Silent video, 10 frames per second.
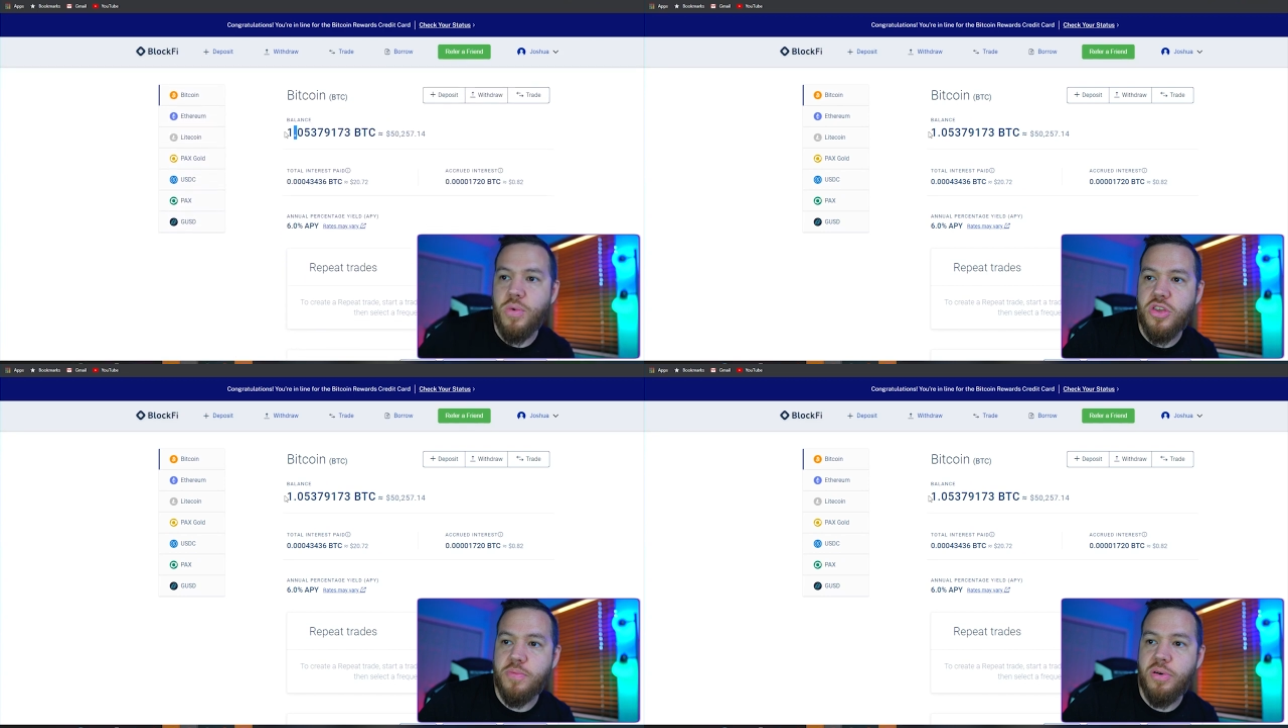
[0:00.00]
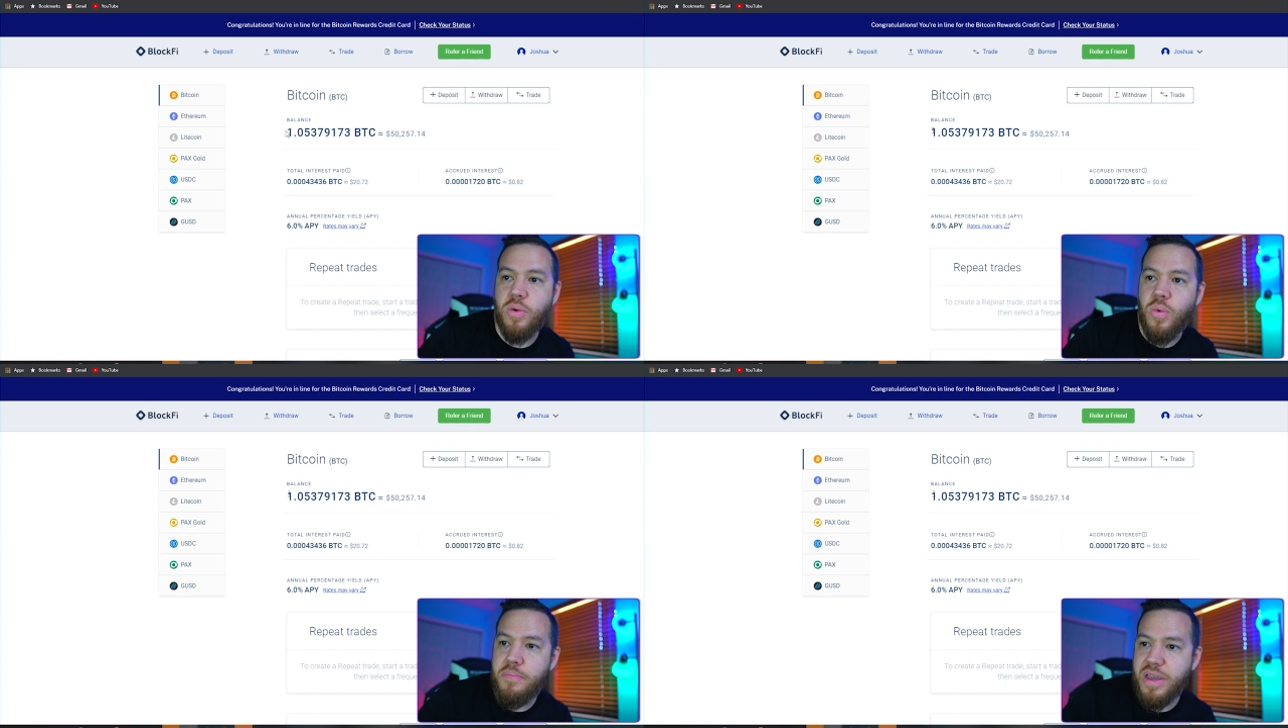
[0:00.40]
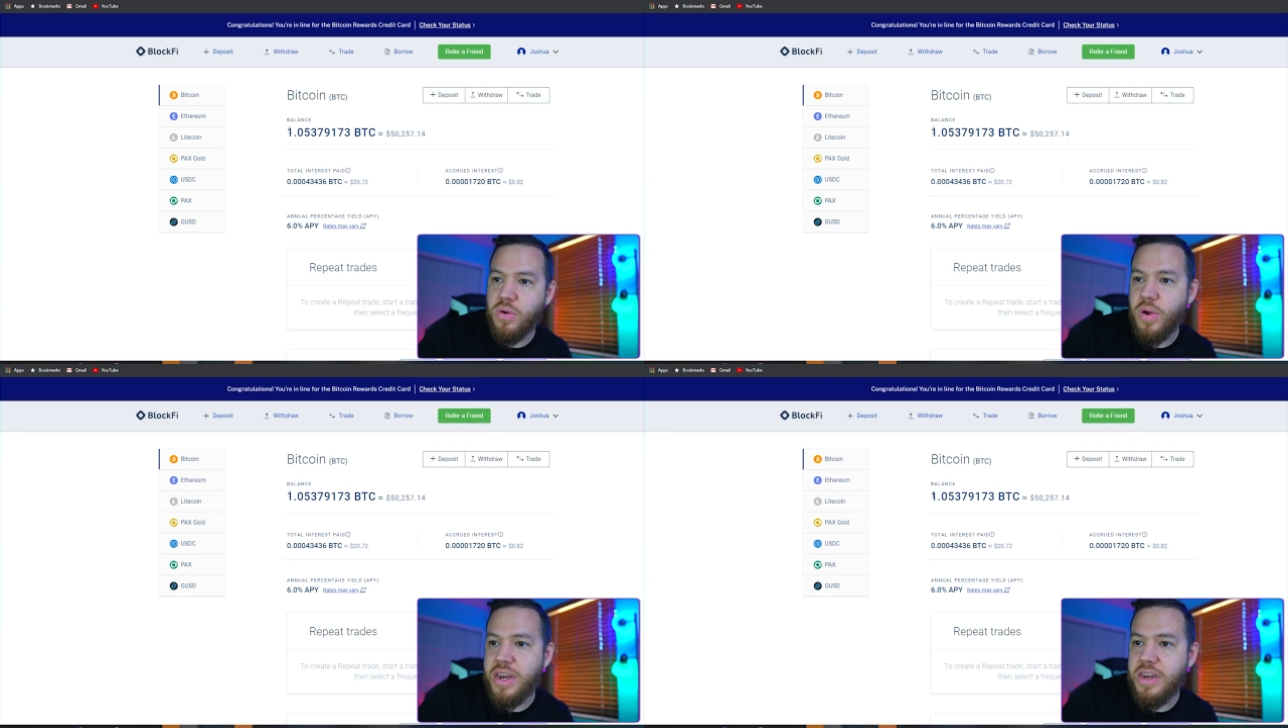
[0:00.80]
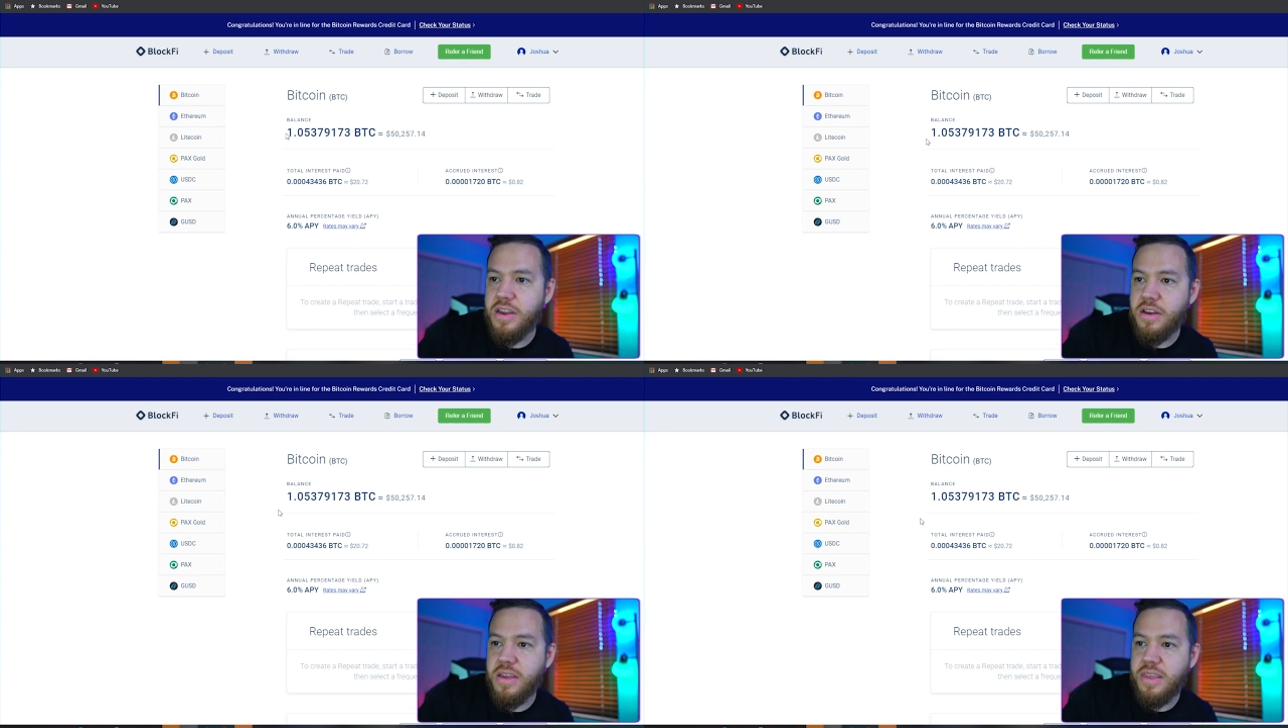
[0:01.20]
We just put 1 Bitcoin in
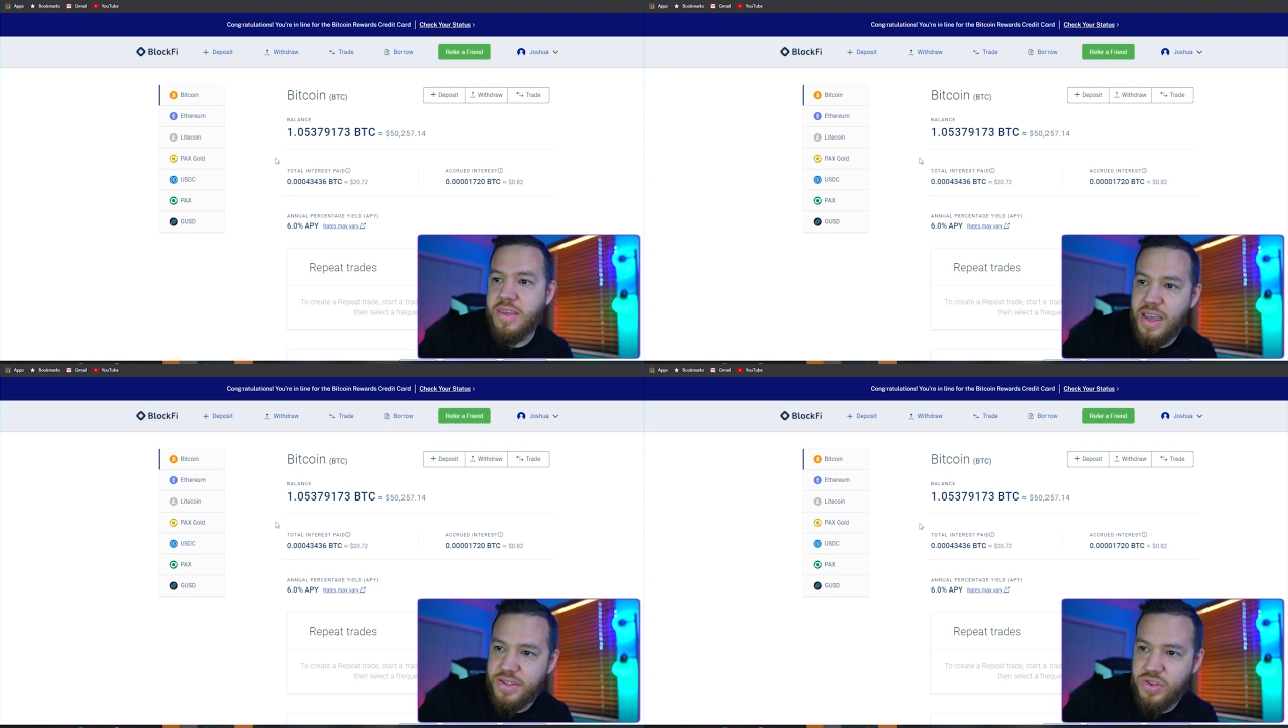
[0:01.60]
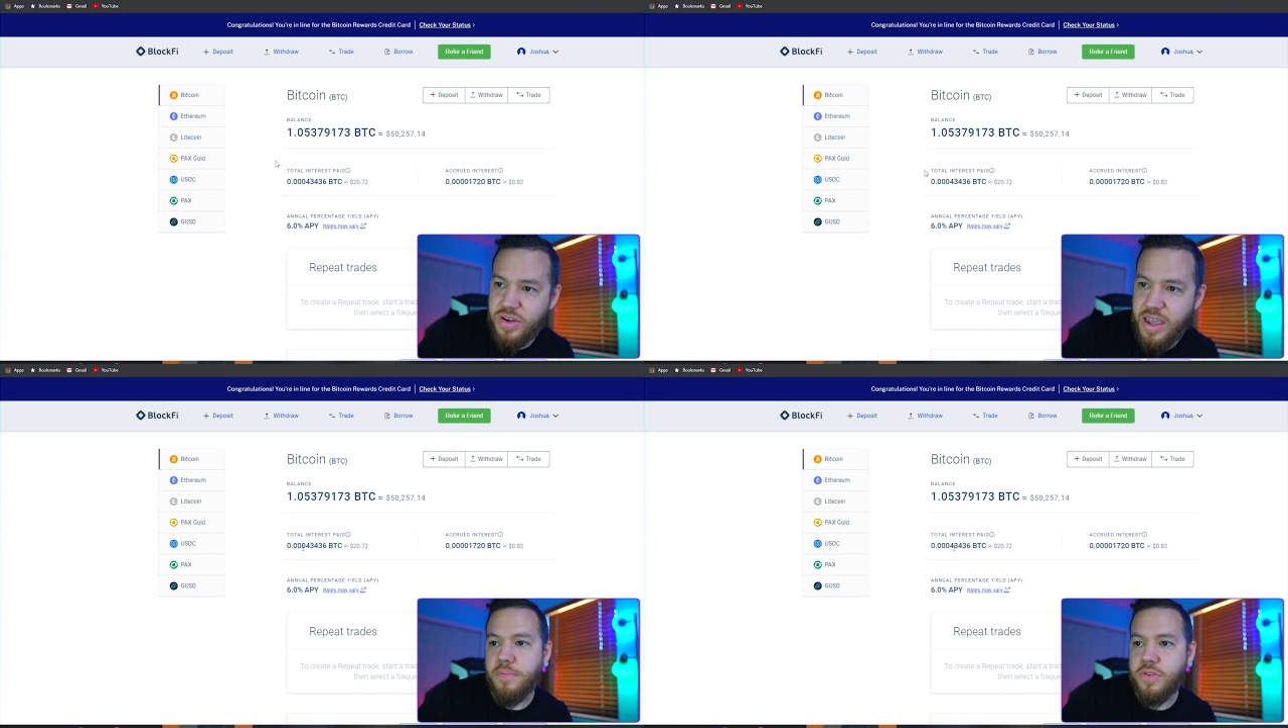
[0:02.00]
here yesterday.